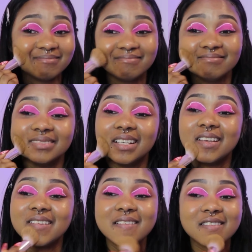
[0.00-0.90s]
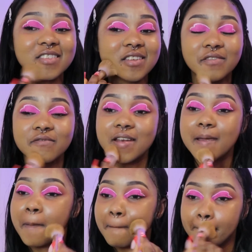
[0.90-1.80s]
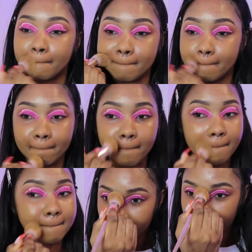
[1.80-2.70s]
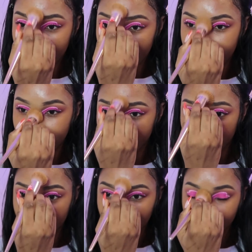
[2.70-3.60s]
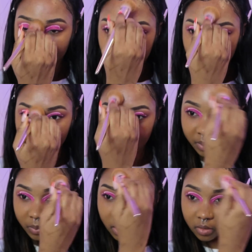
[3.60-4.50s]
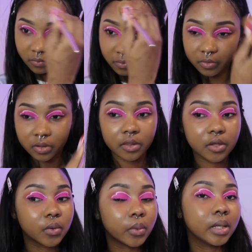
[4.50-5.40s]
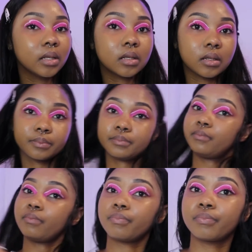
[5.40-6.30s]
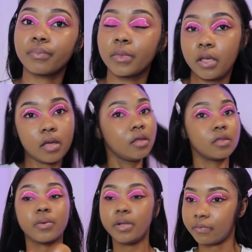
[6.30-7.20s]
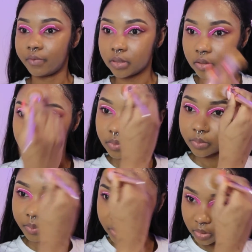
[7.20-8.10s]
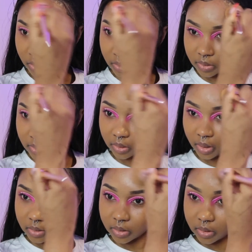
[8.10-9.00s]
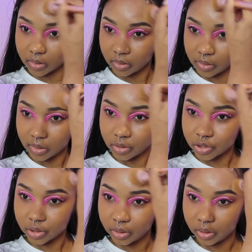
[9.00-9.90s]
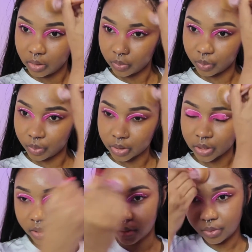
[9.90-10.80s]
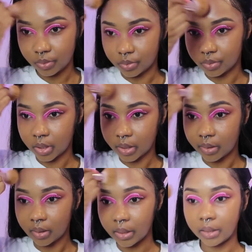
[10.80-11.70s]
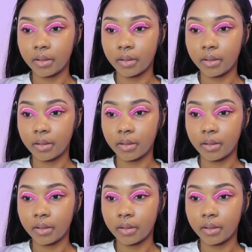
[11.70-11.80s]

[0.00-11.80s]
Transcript: It's not even funny. But I have been given the nickname of the queen of friend zone, because that is essentially what I do. I